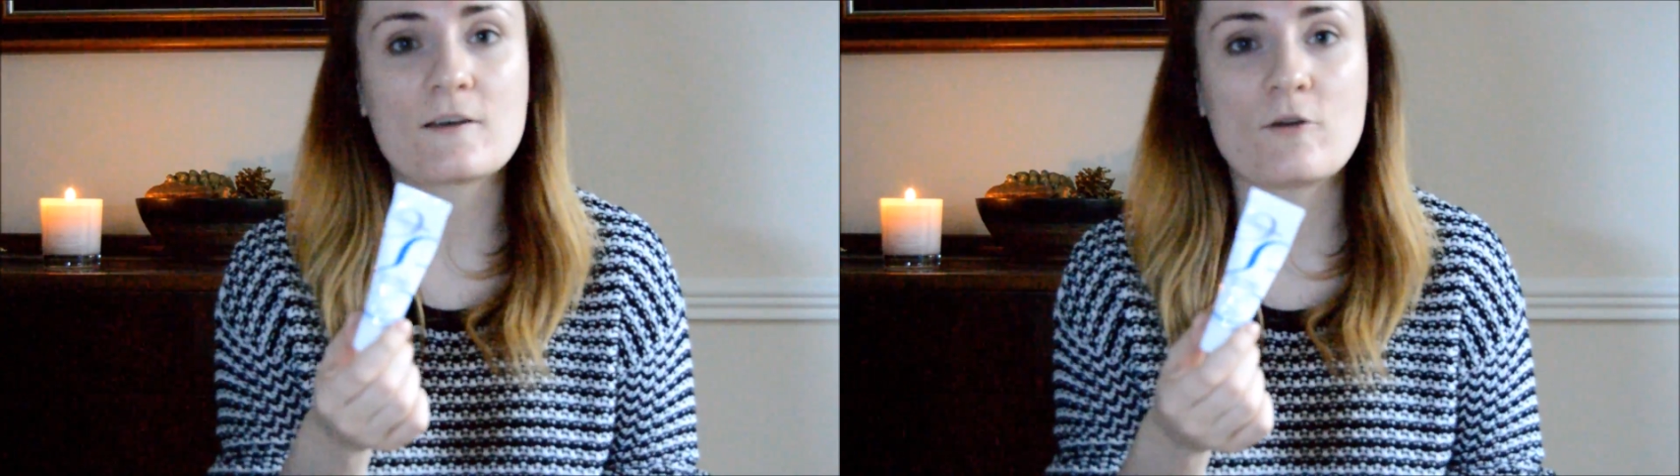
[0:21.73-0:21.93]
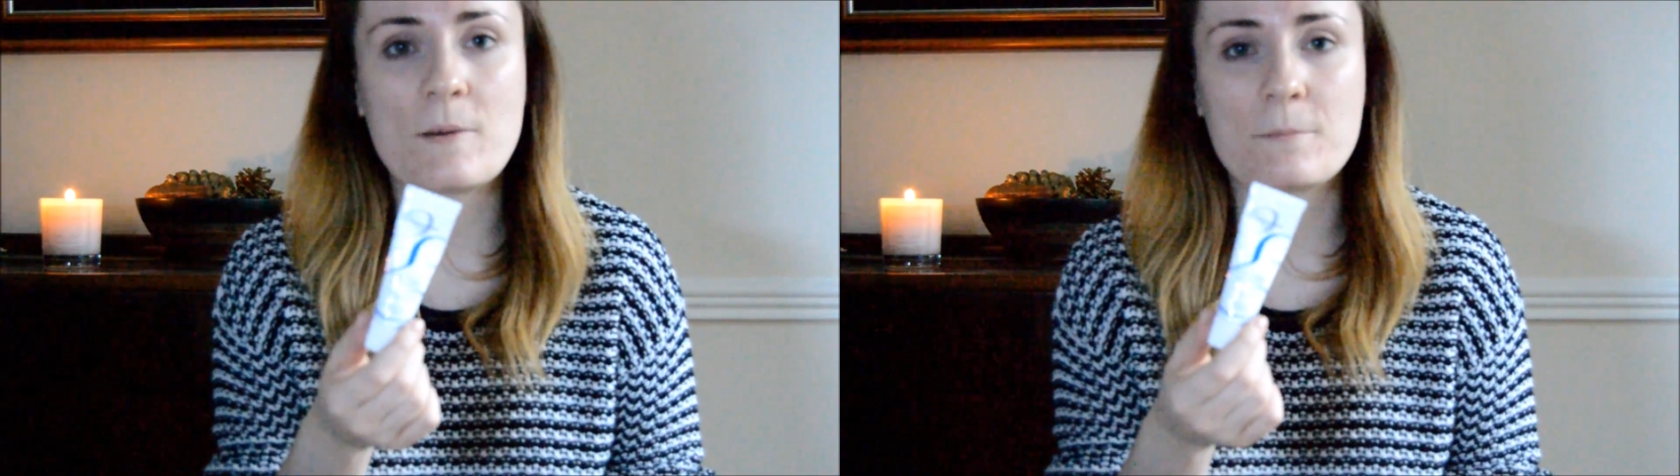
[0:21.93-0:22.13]

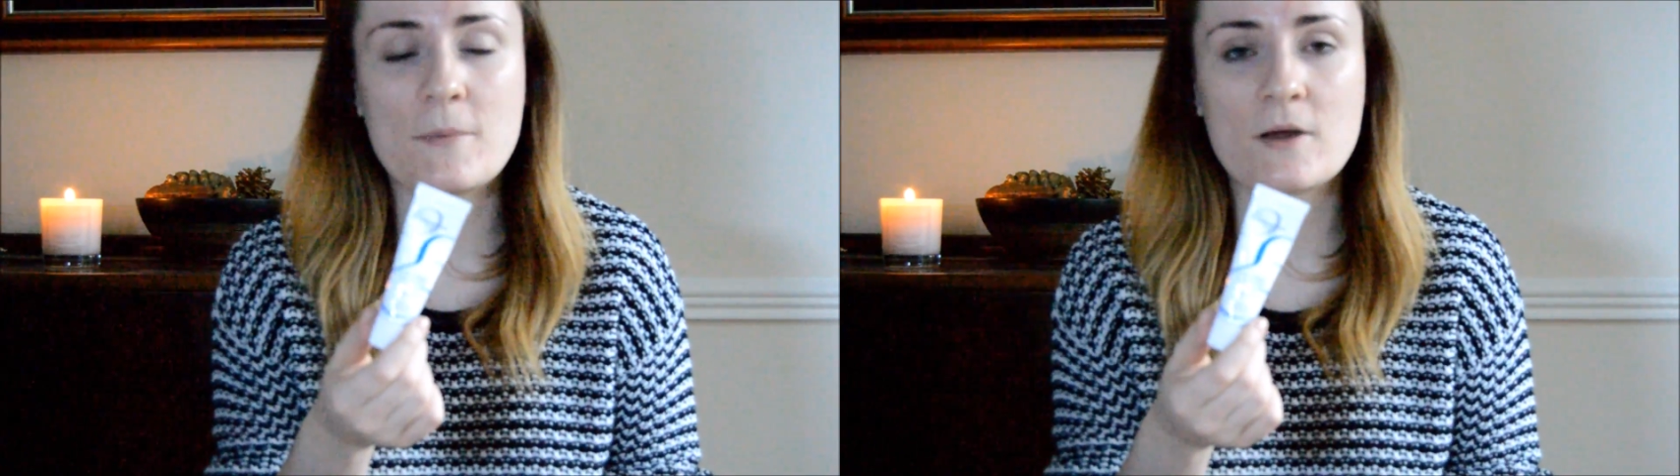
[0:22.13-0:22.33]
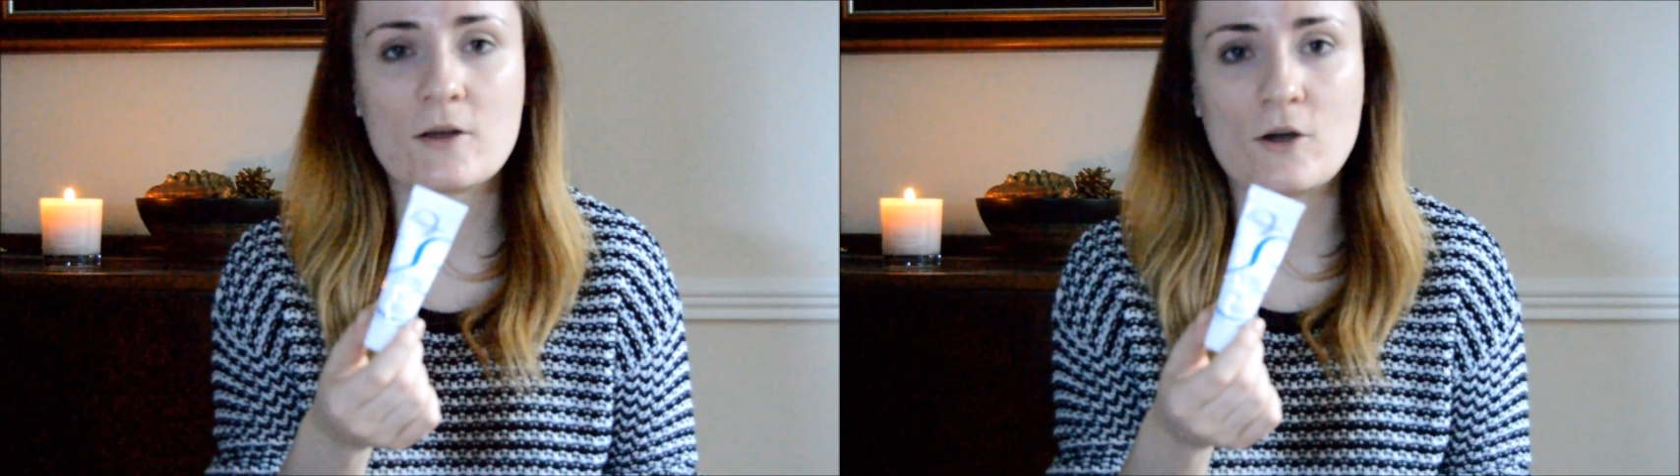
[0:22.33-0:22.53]

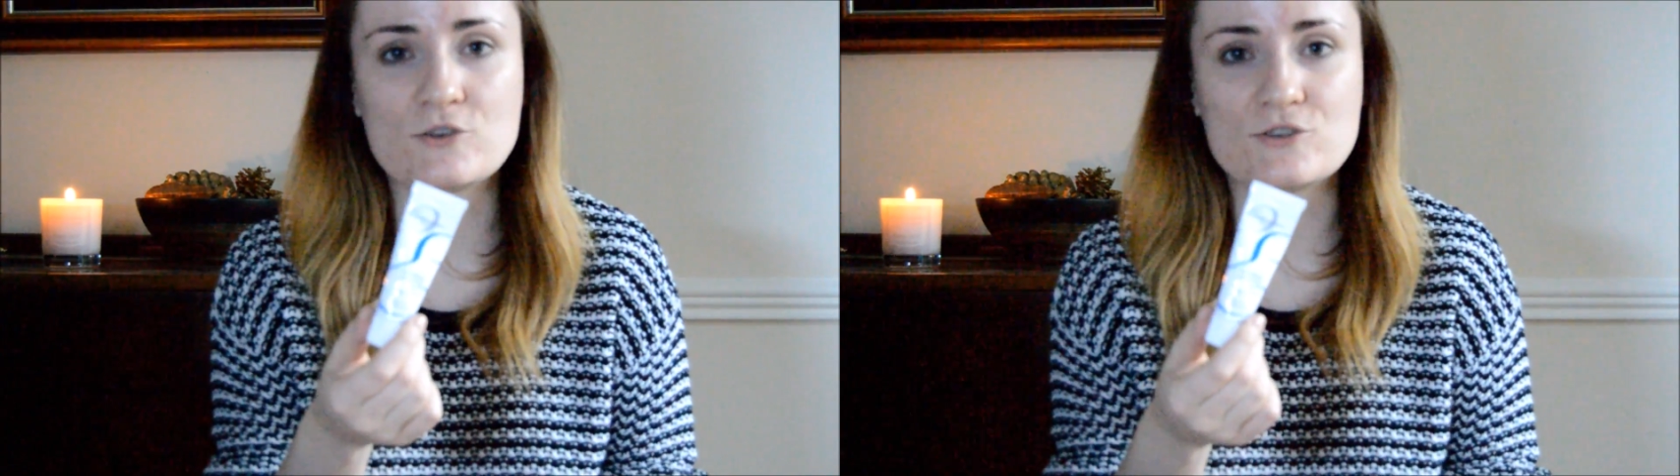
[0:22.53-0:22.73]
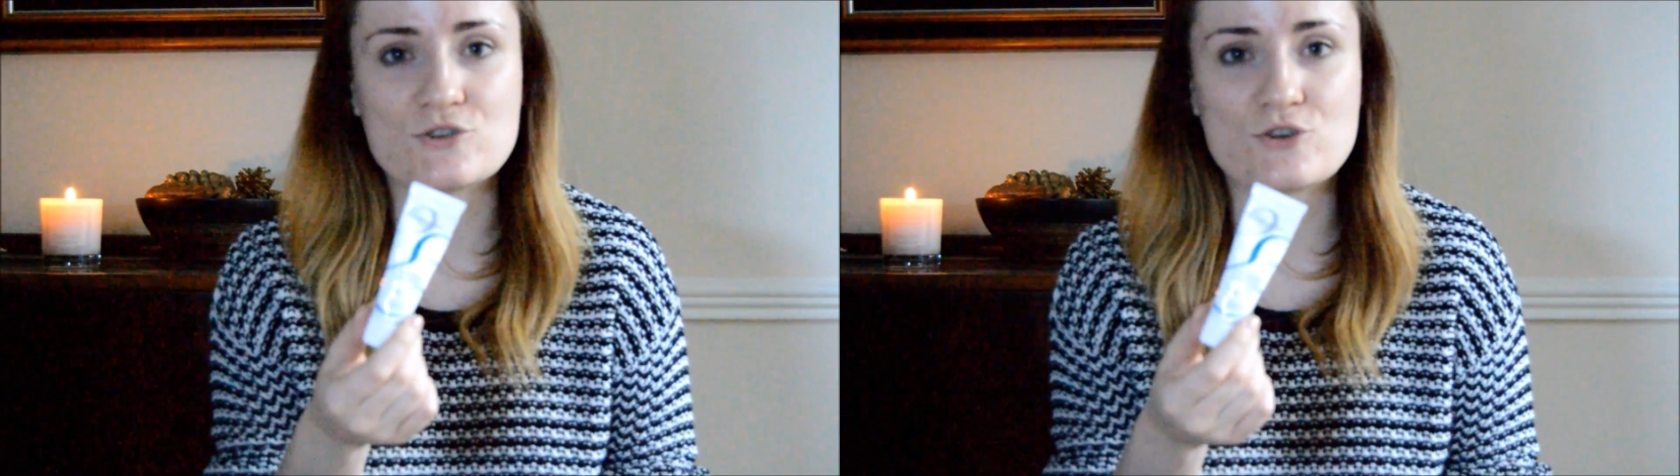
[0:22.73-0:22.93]
Creme
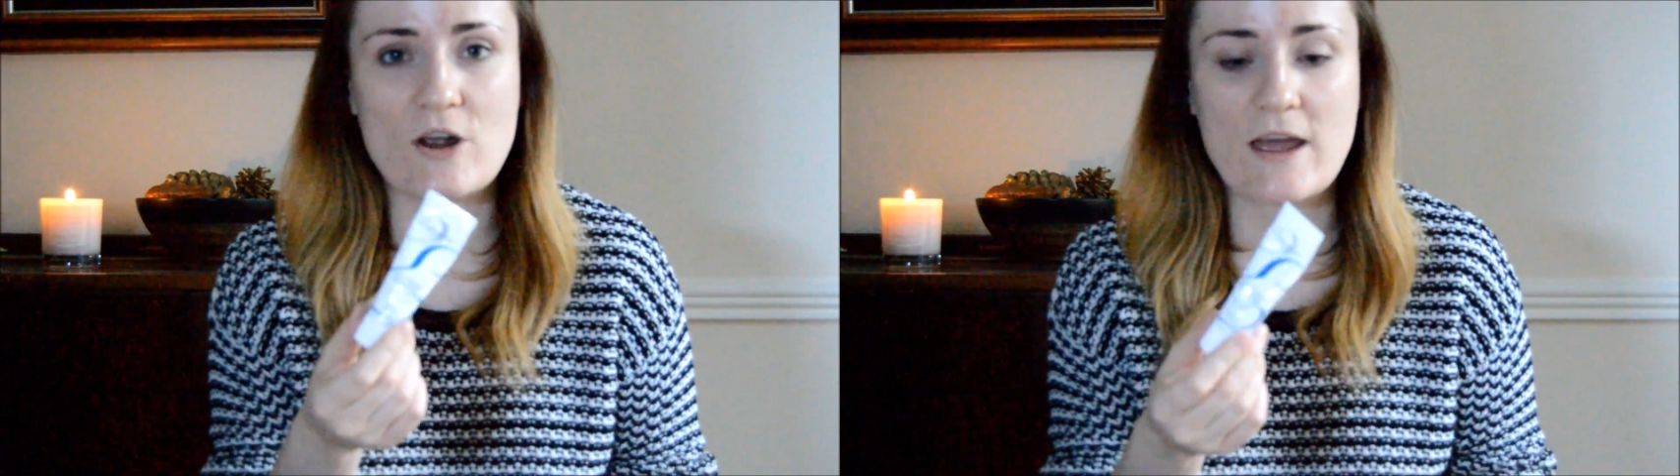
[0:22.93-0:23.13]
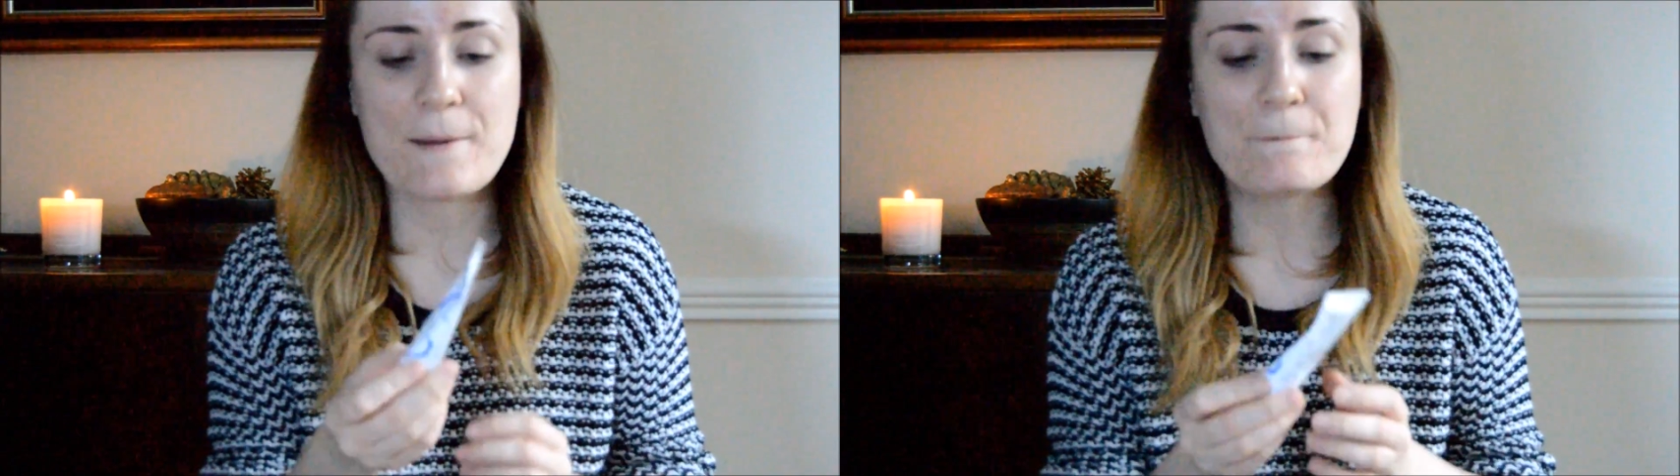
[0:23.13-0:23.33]

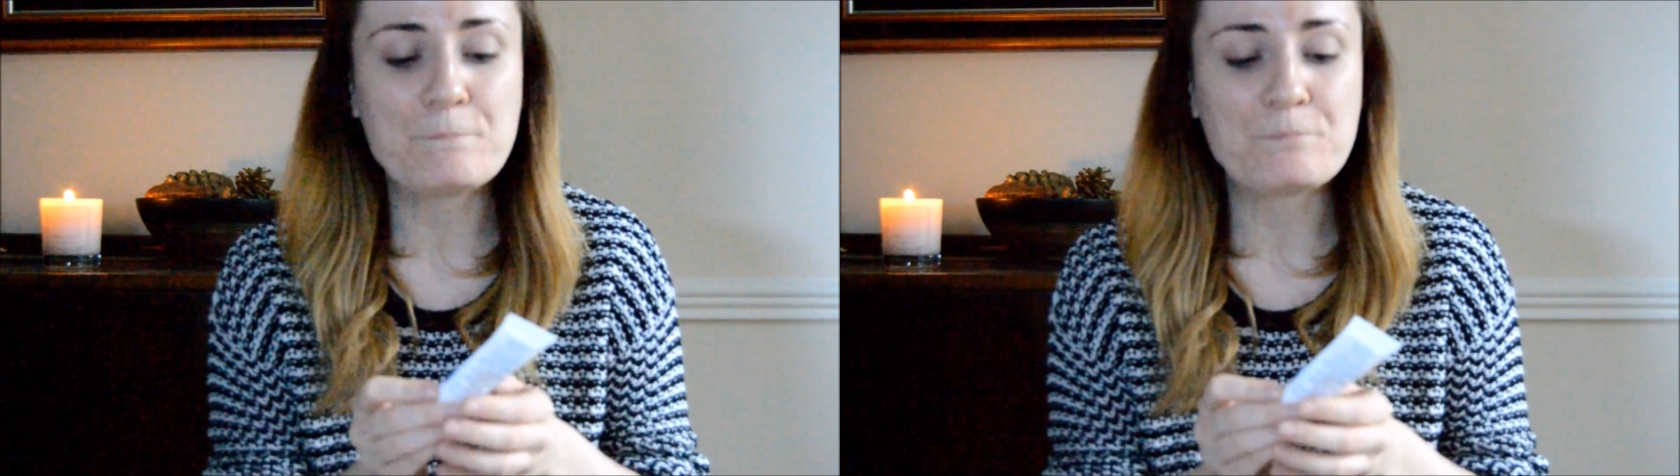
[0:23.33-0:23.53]
Concentrate.